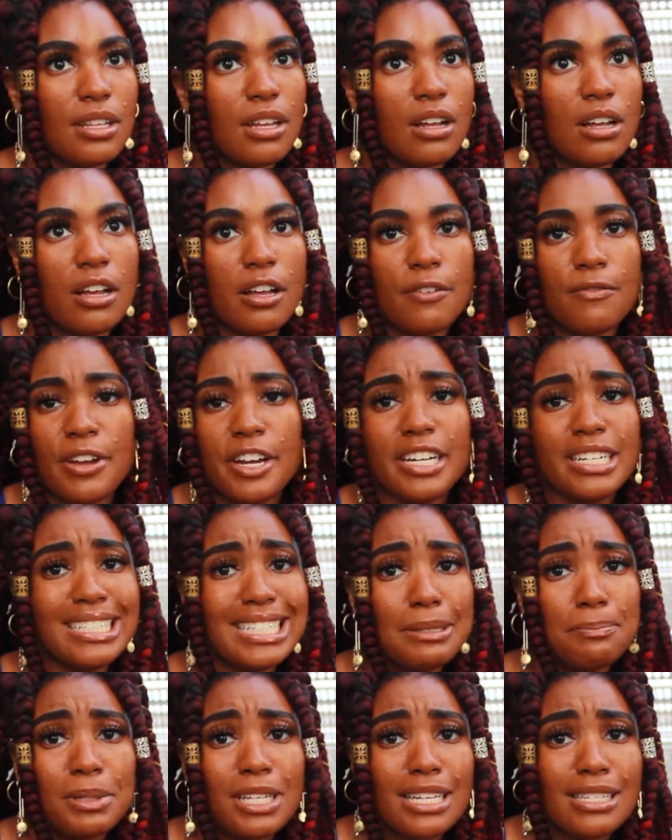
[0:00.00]
a very
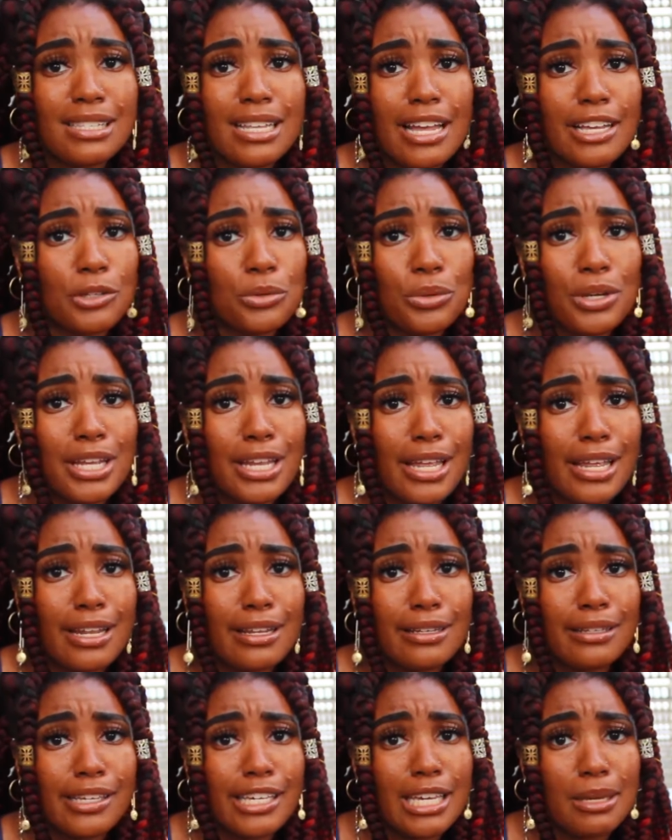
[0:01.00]
deep list that you
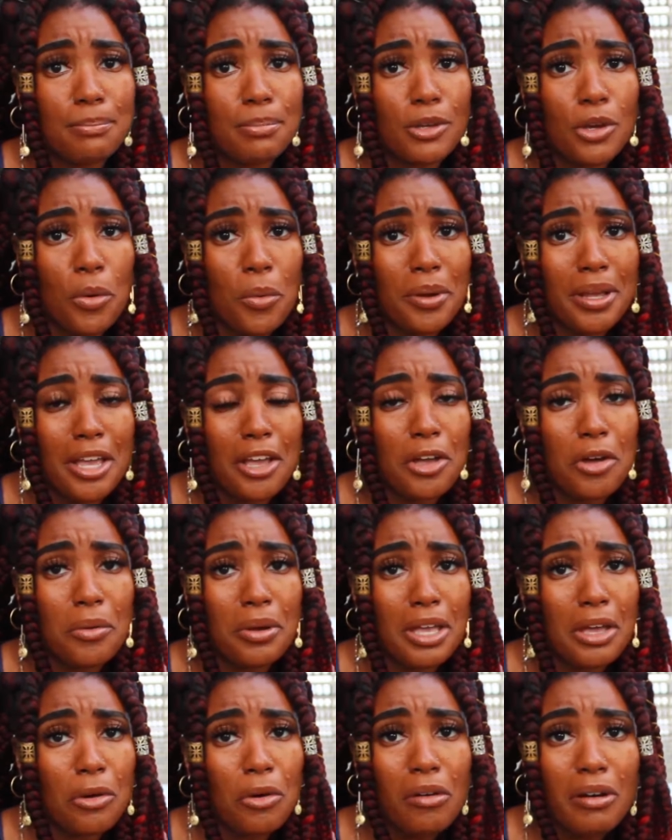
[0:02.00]
can keep going and
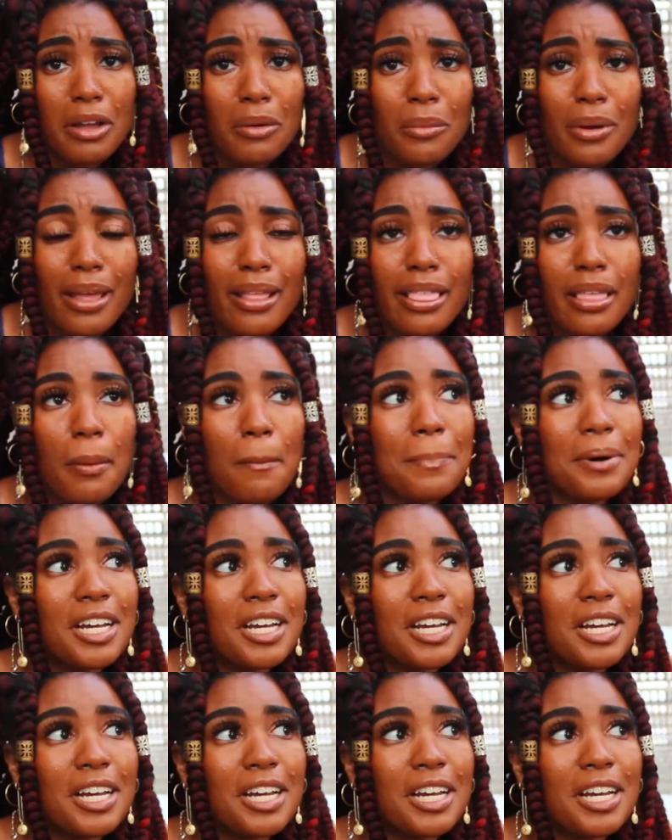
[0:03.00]
going and going with,